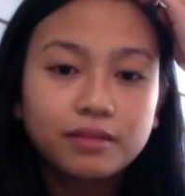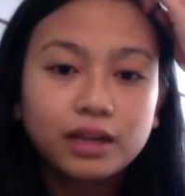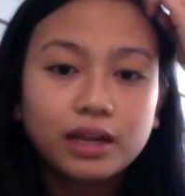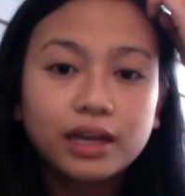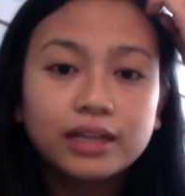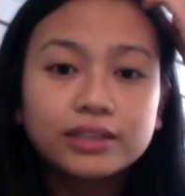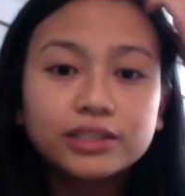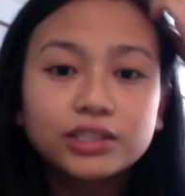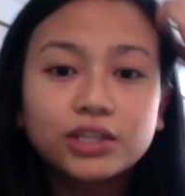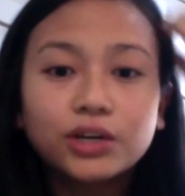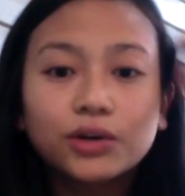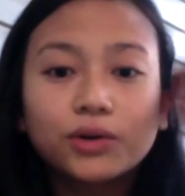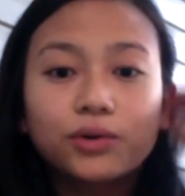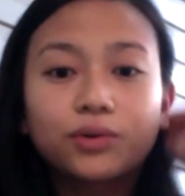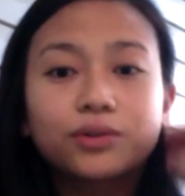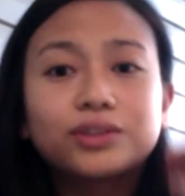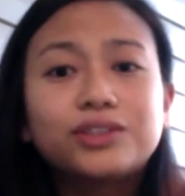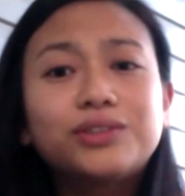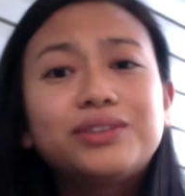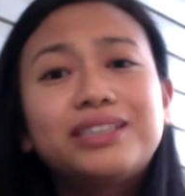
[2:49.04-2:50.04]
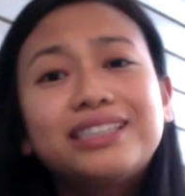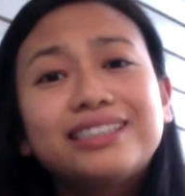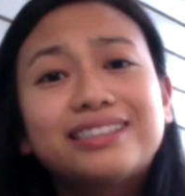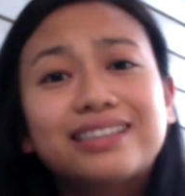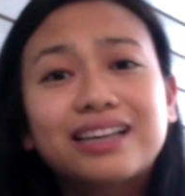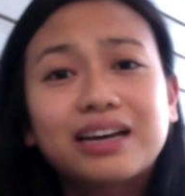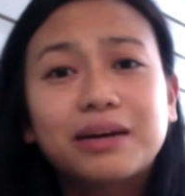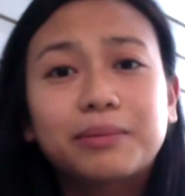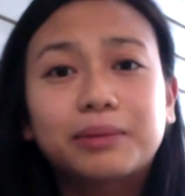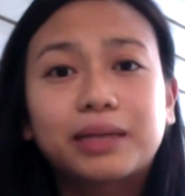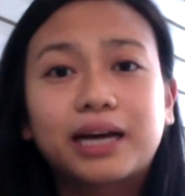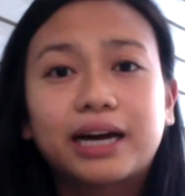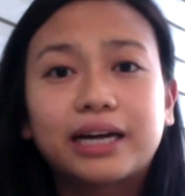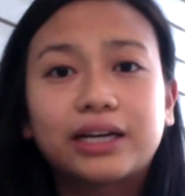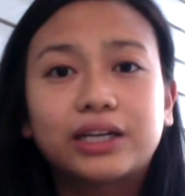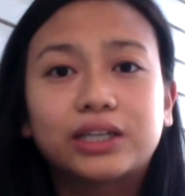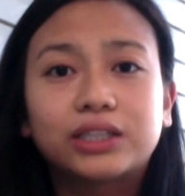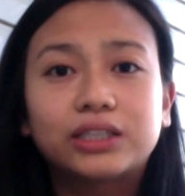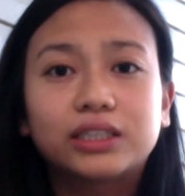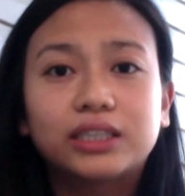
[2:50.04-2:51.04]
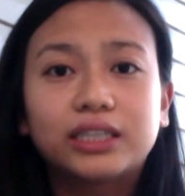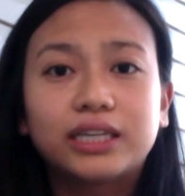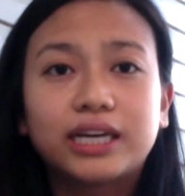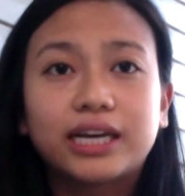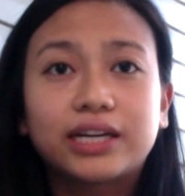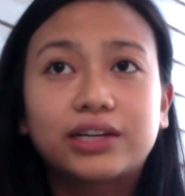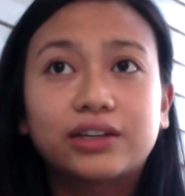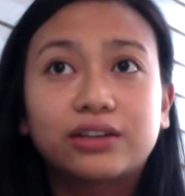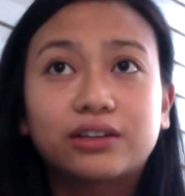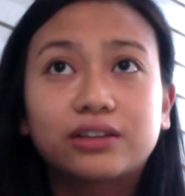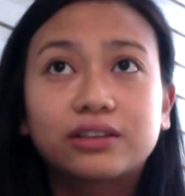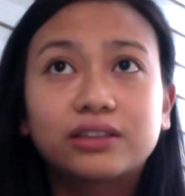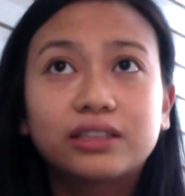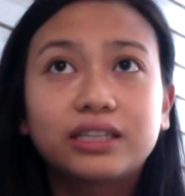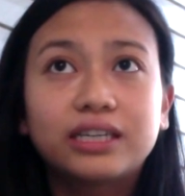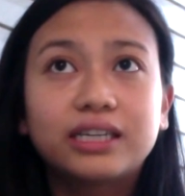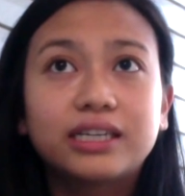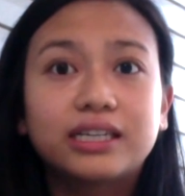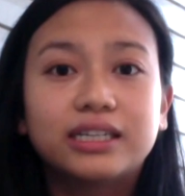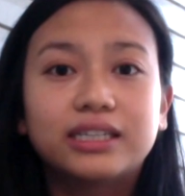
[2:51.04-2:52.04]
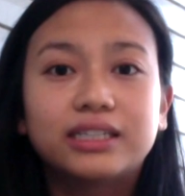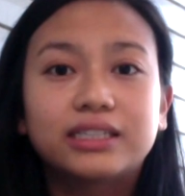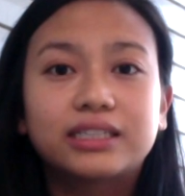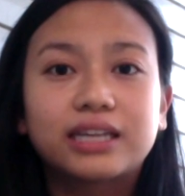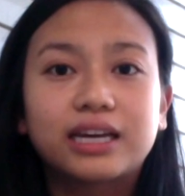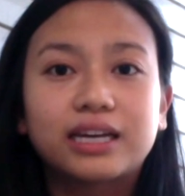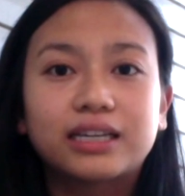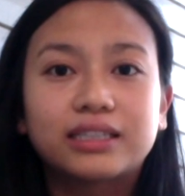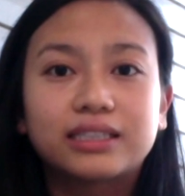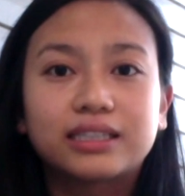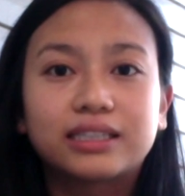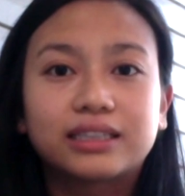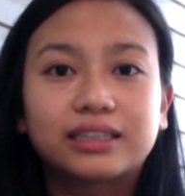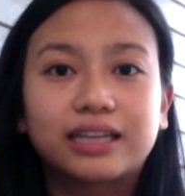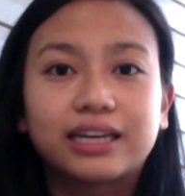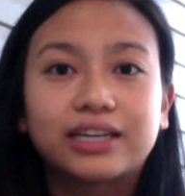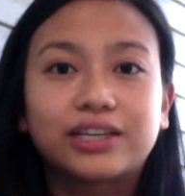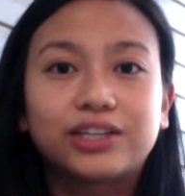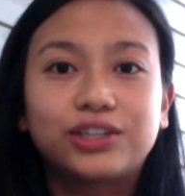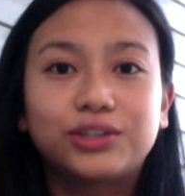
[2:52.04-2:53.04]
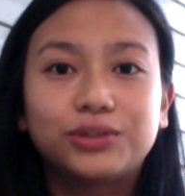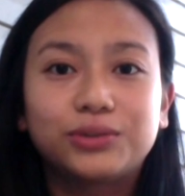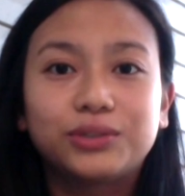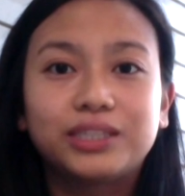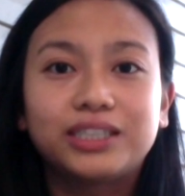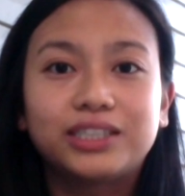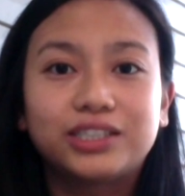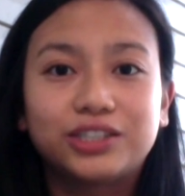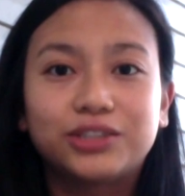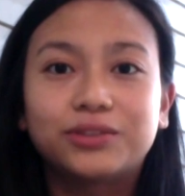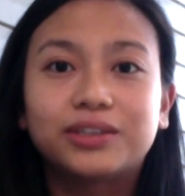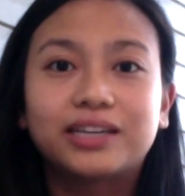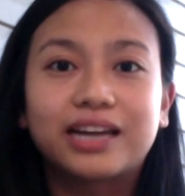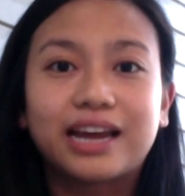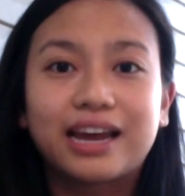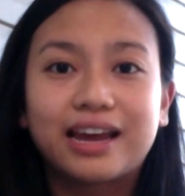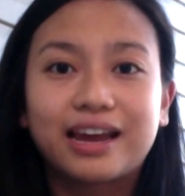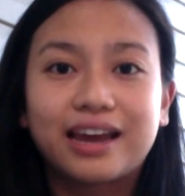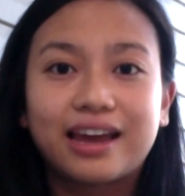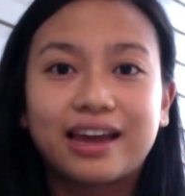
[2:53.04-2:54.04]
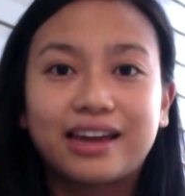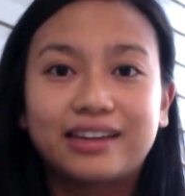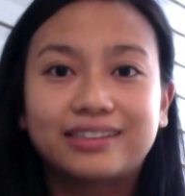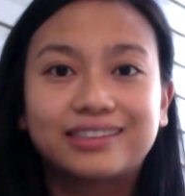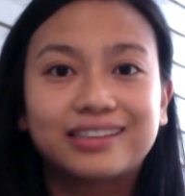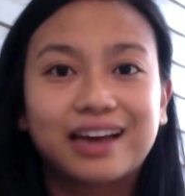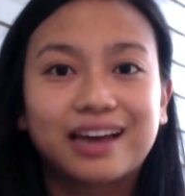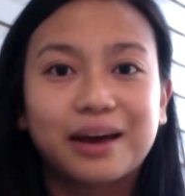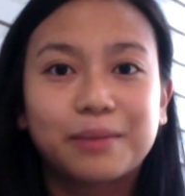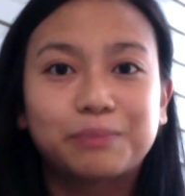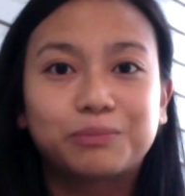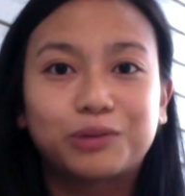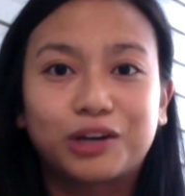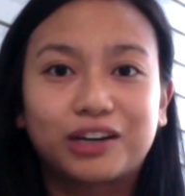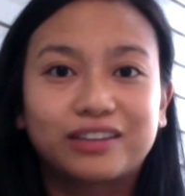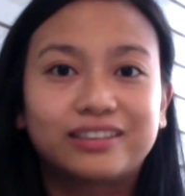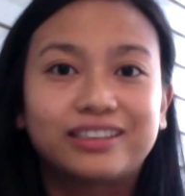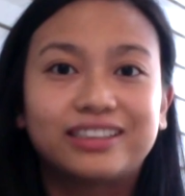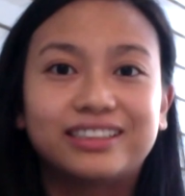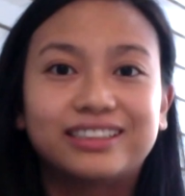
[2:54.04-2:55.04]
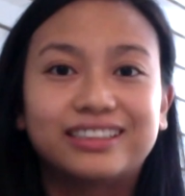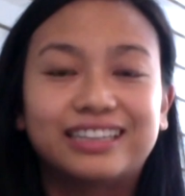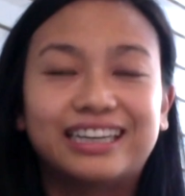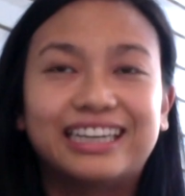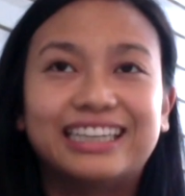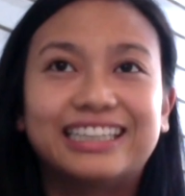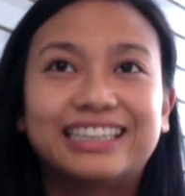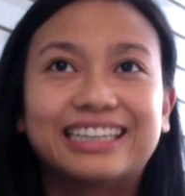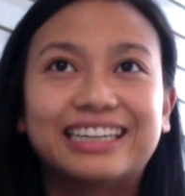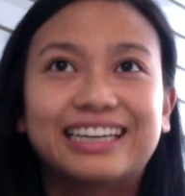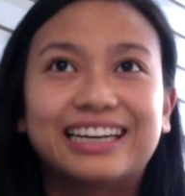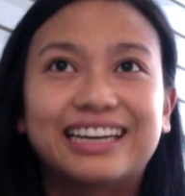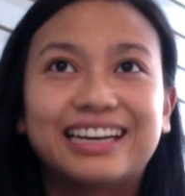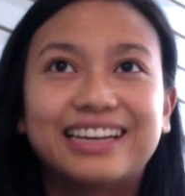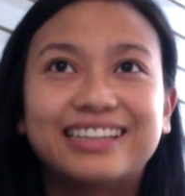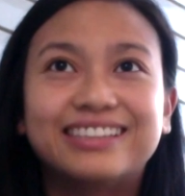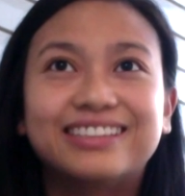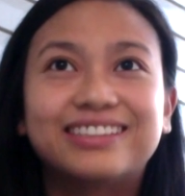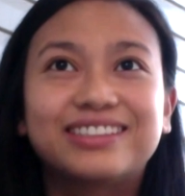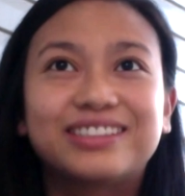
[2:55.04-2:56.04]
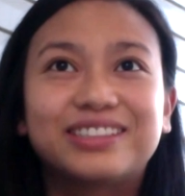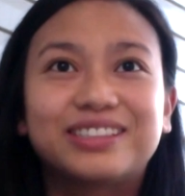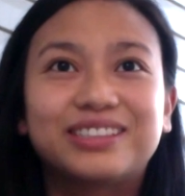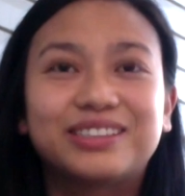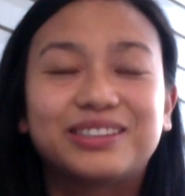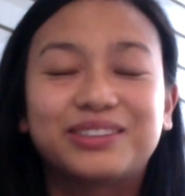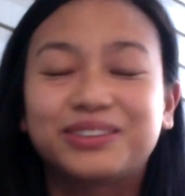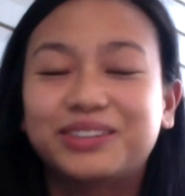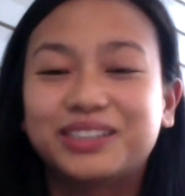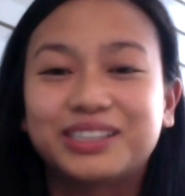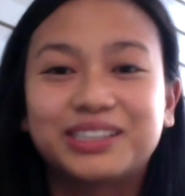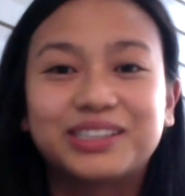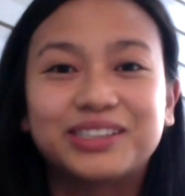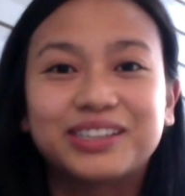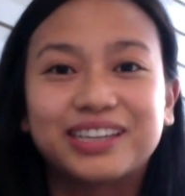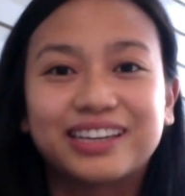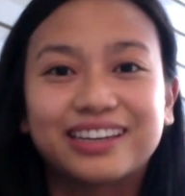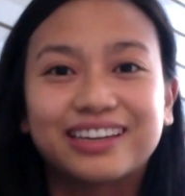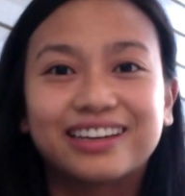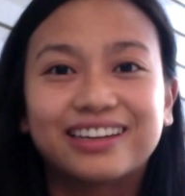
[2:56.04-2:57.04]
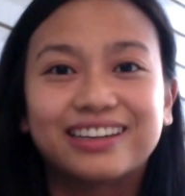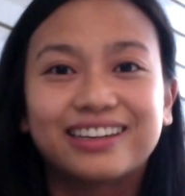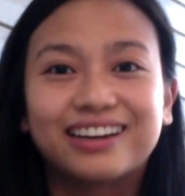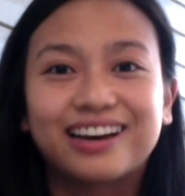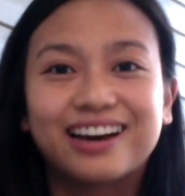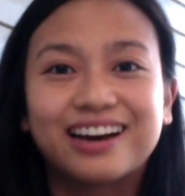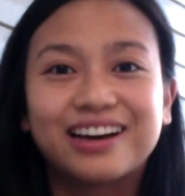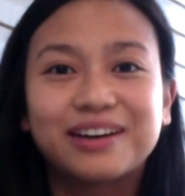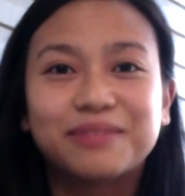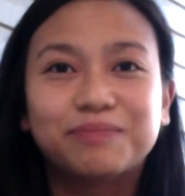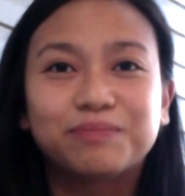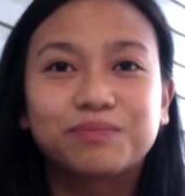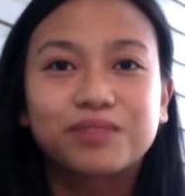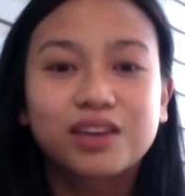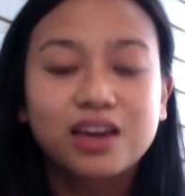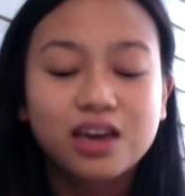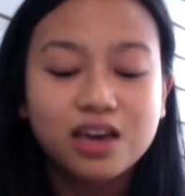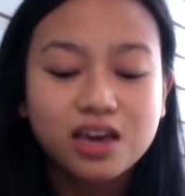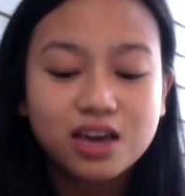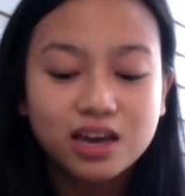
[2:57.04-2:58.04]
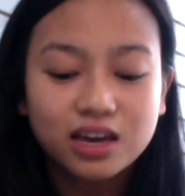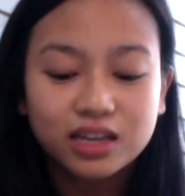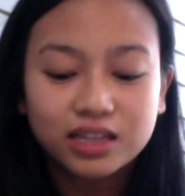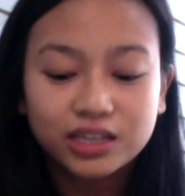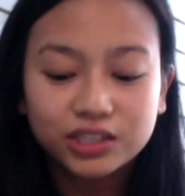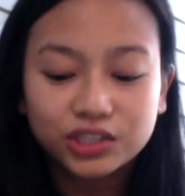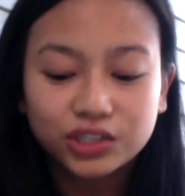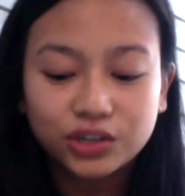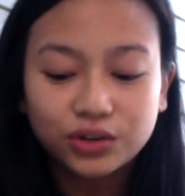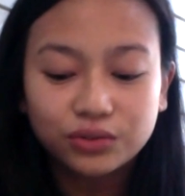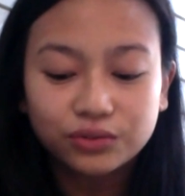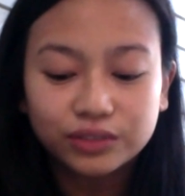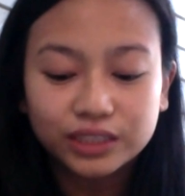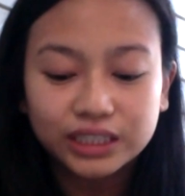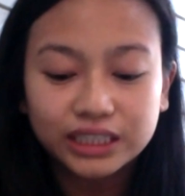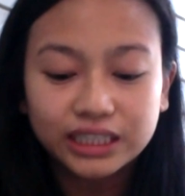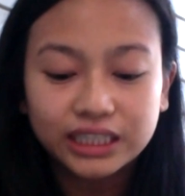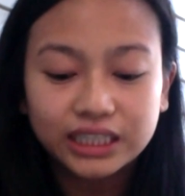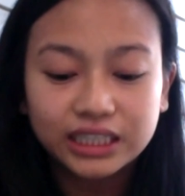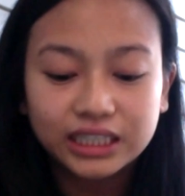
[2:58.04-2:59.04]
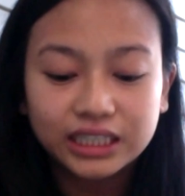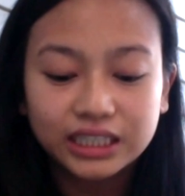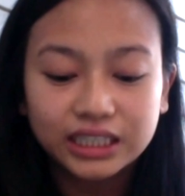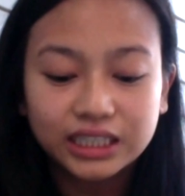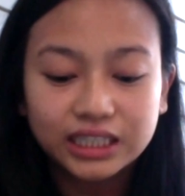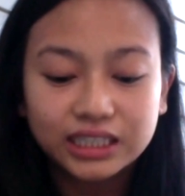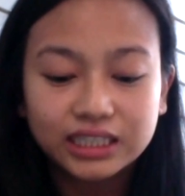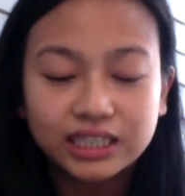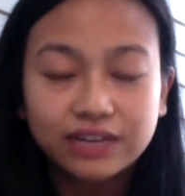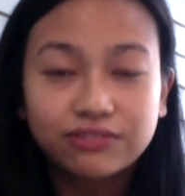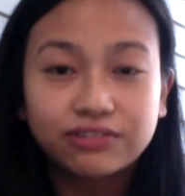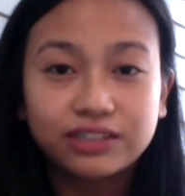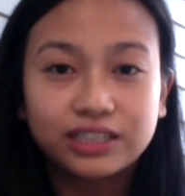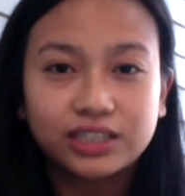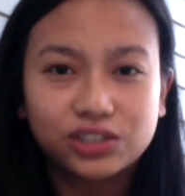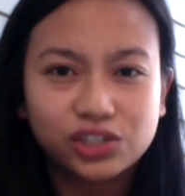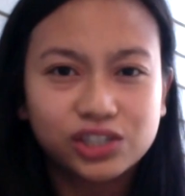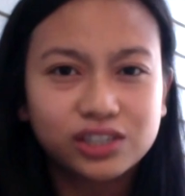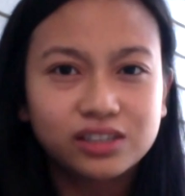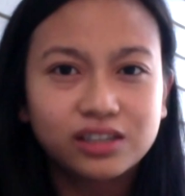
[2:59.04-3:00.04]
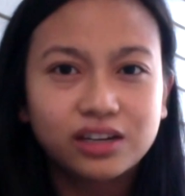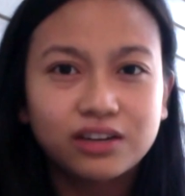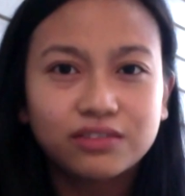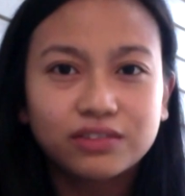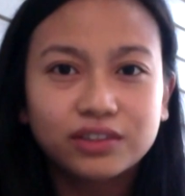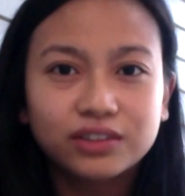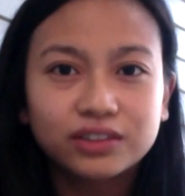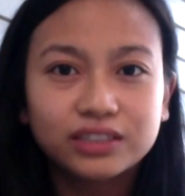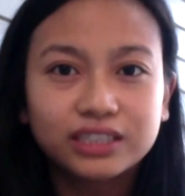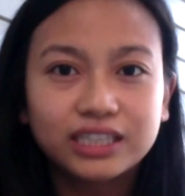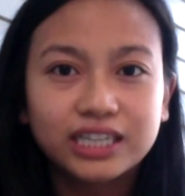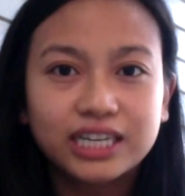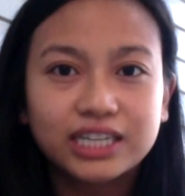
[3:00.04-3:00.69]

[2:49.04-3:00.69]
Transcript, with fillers: And so you need to apply early, and early is as in like you need to do it ASAP Rocky, like as soon as you can. There's no really definition of early,